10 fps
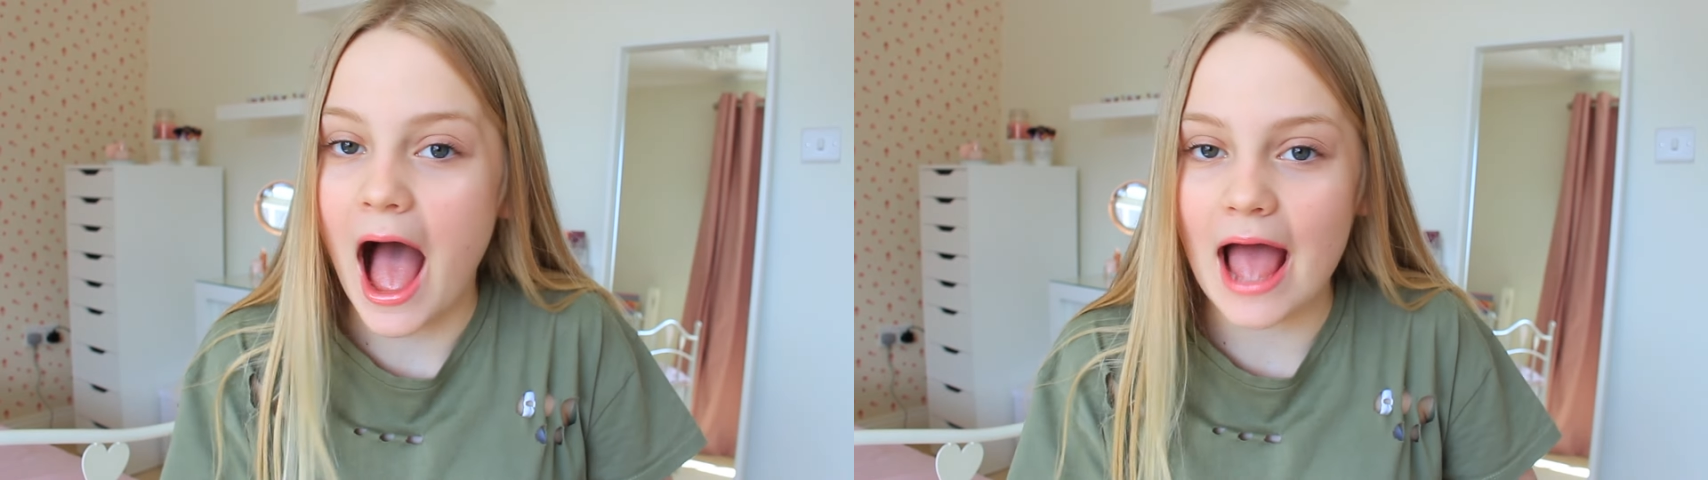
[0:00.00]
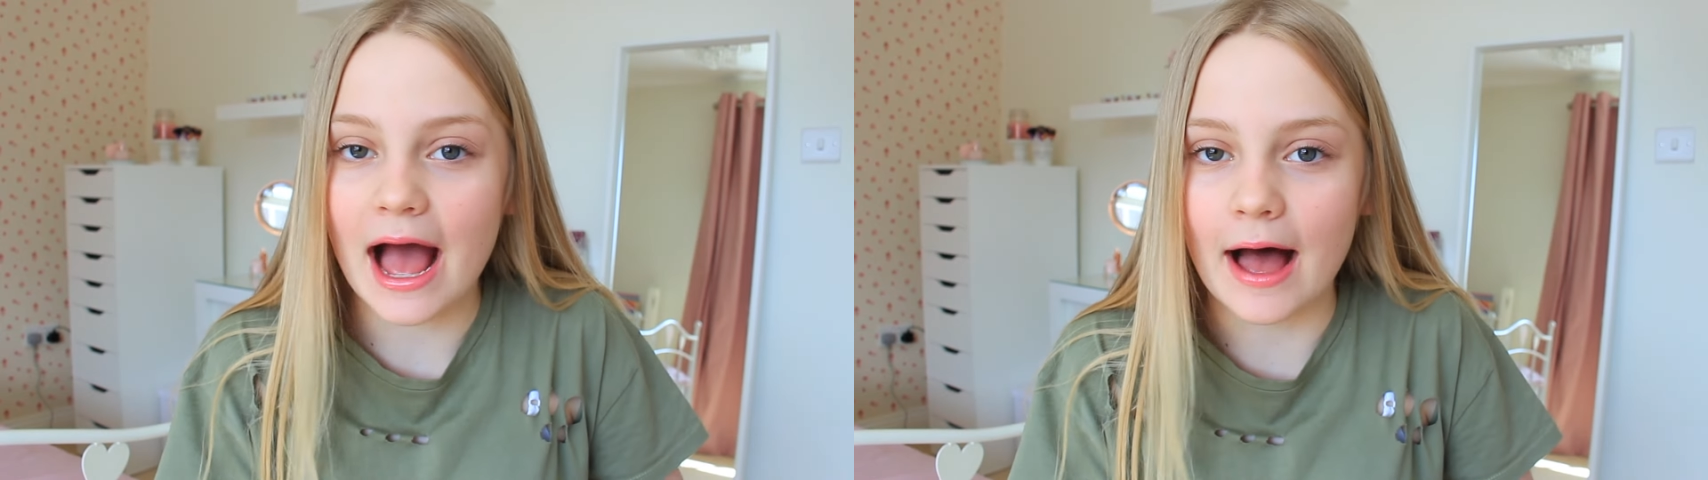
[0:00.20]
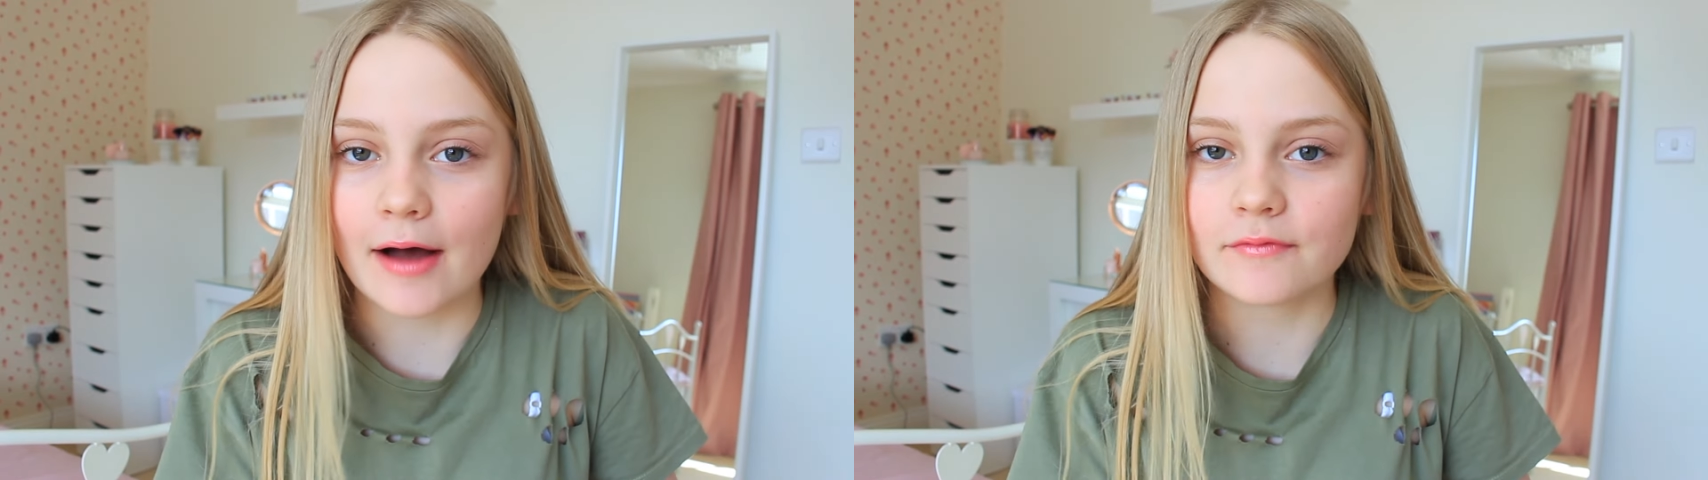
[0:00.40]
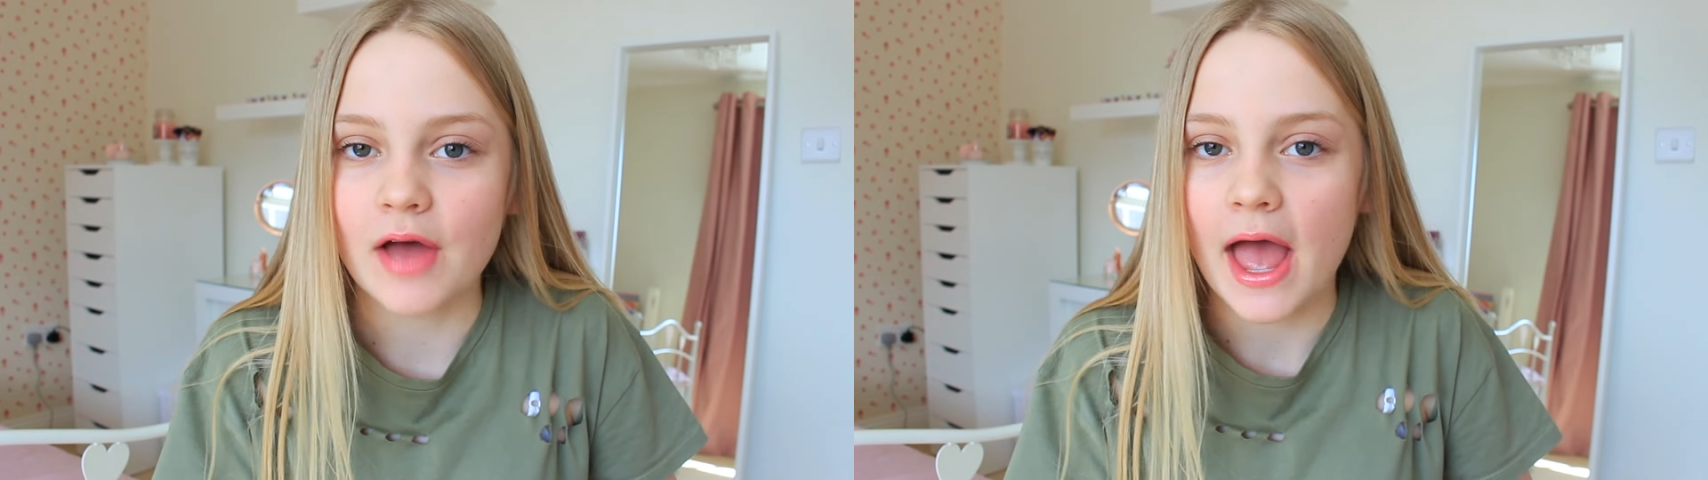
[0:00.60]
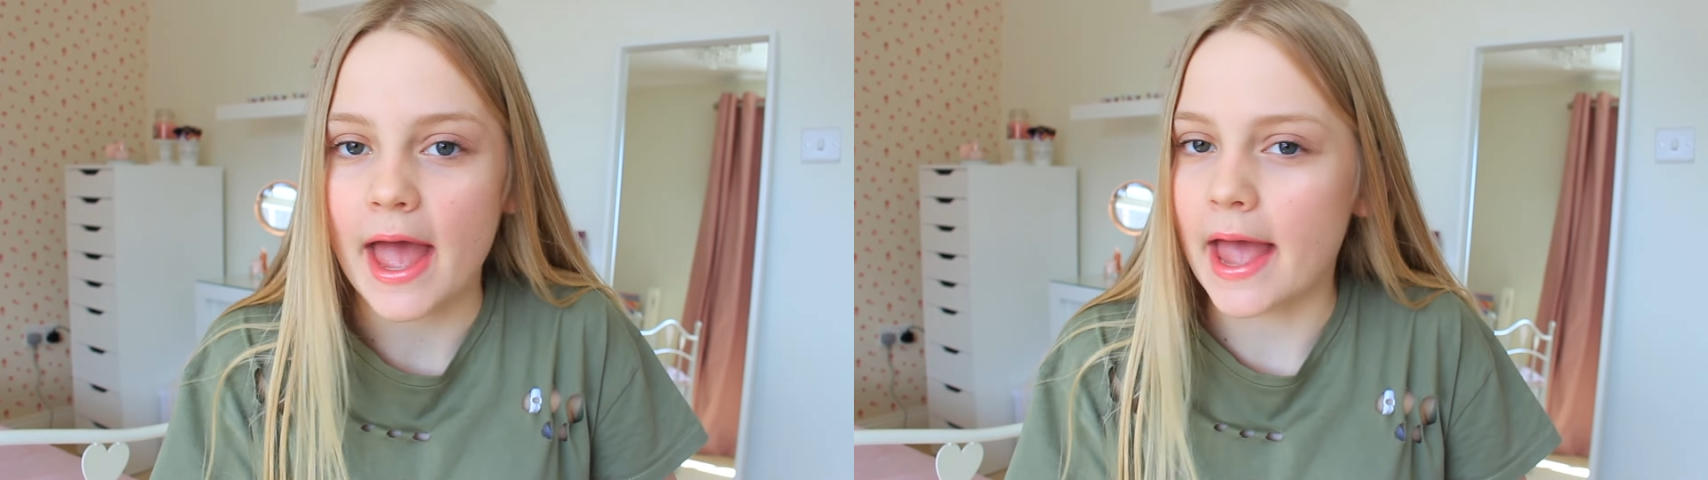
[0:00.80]
I have
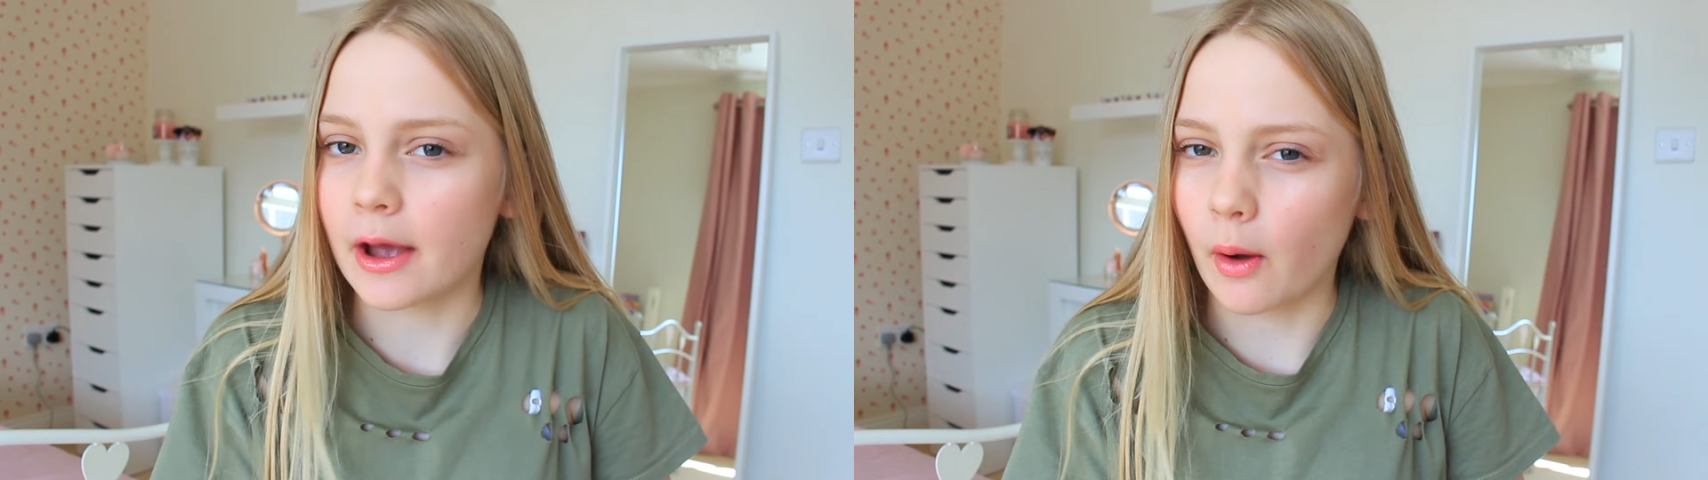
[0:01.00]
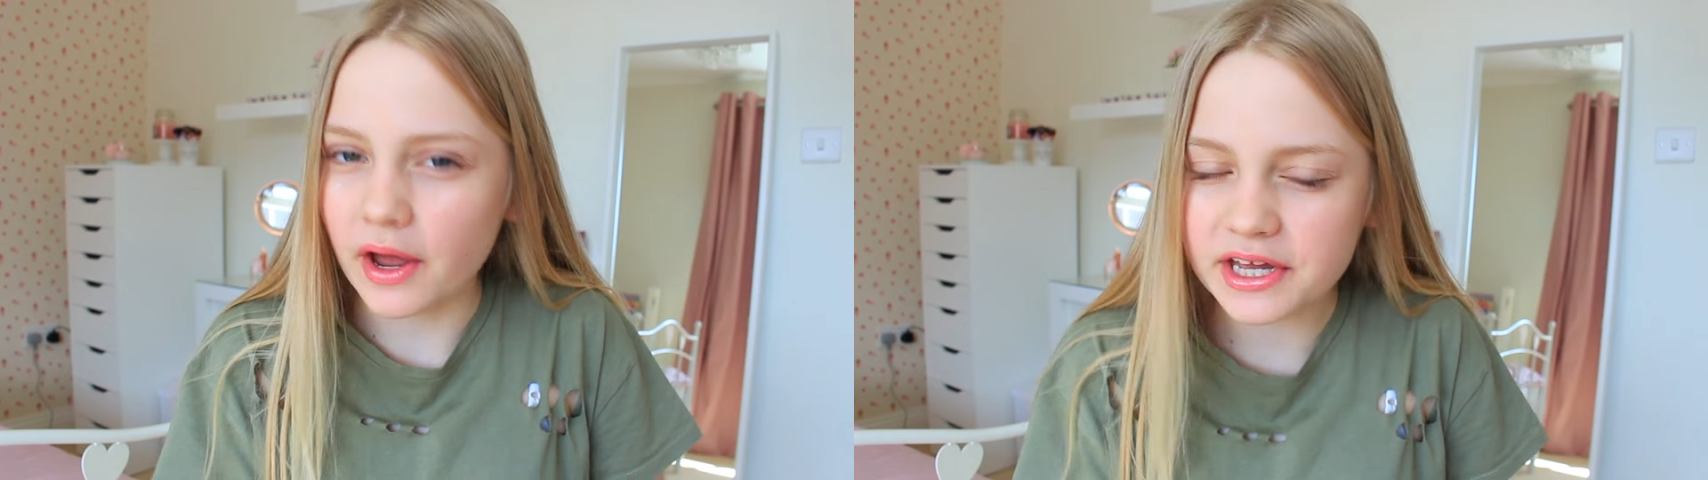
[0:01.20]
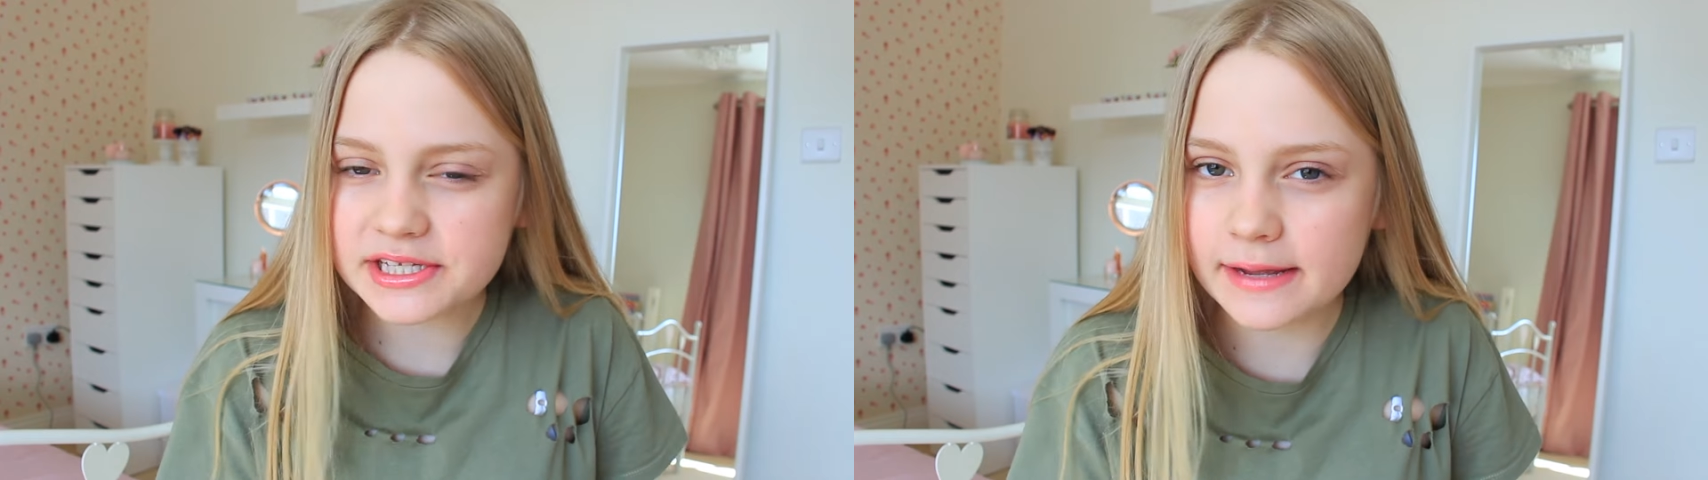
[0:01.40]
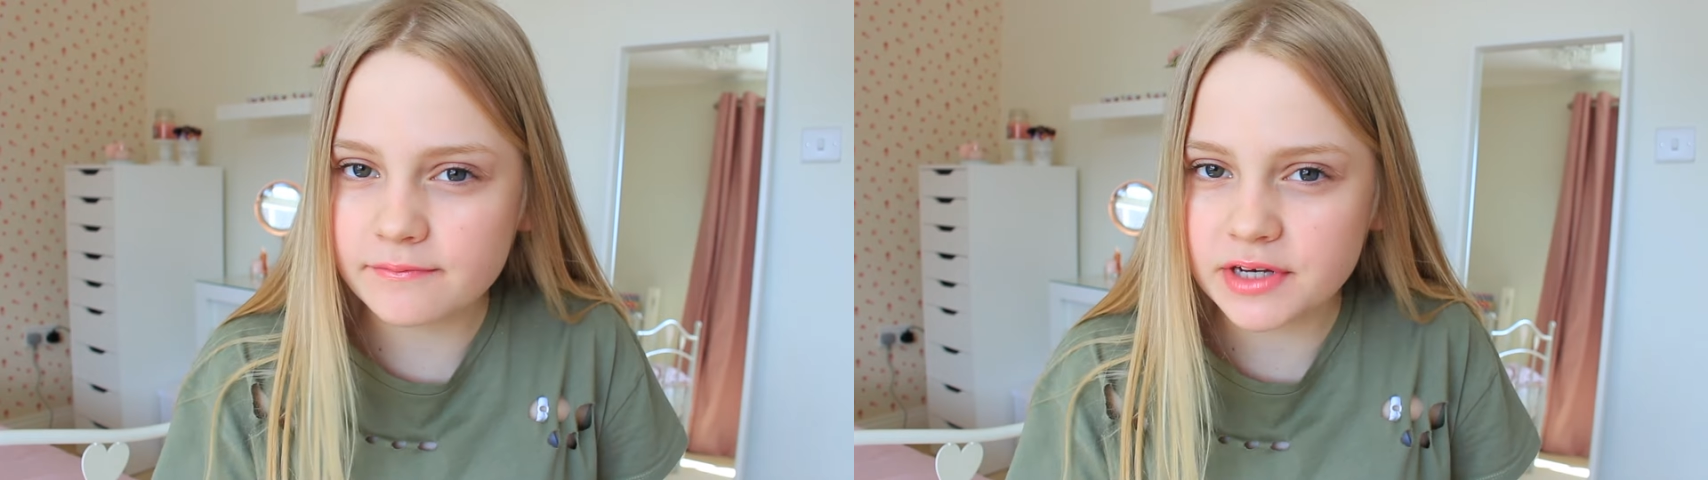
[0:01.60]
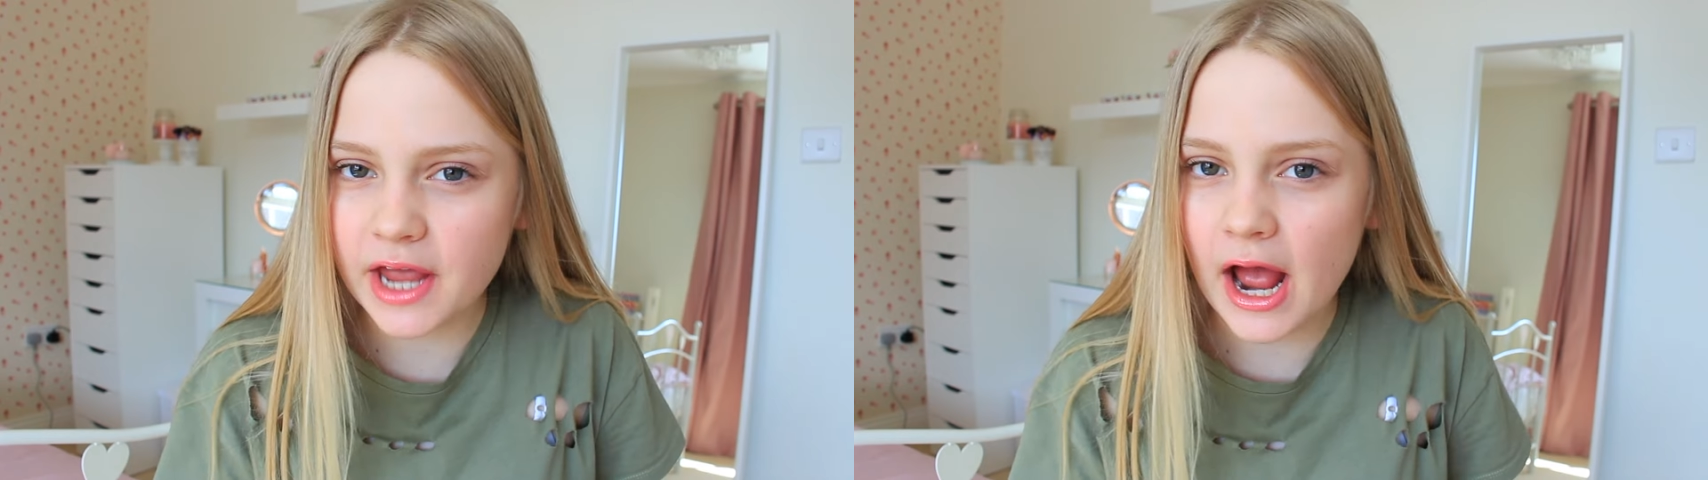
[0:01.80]
quite an
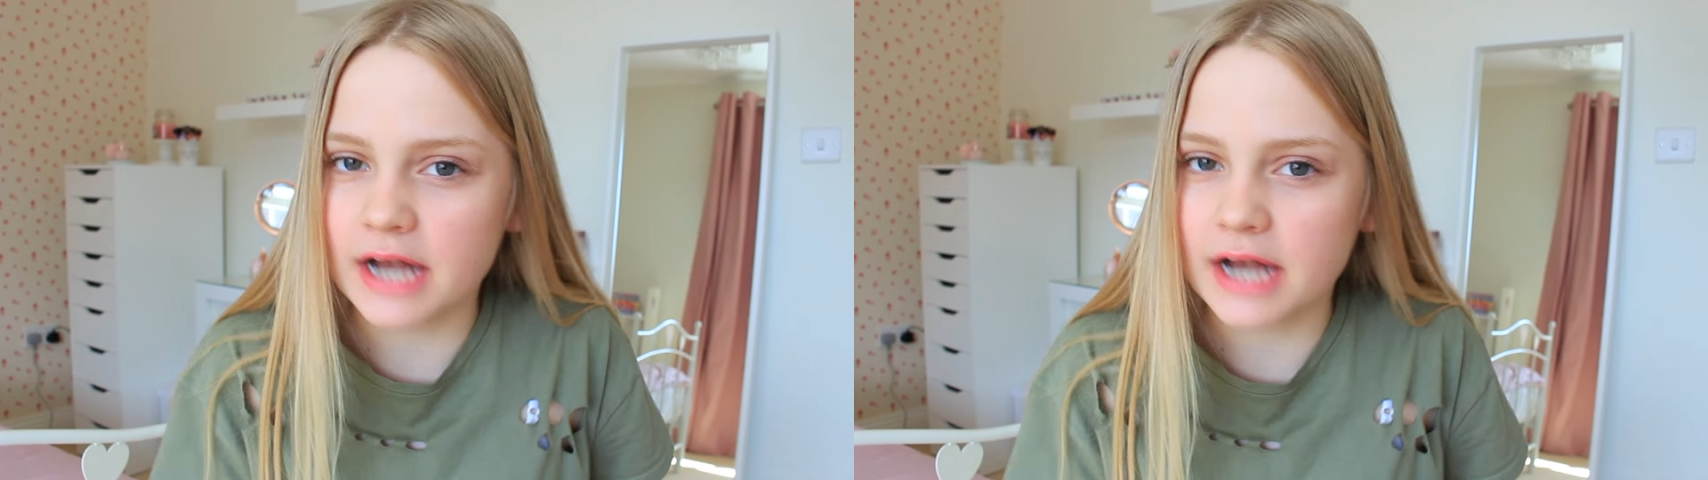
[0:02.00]
exciting video.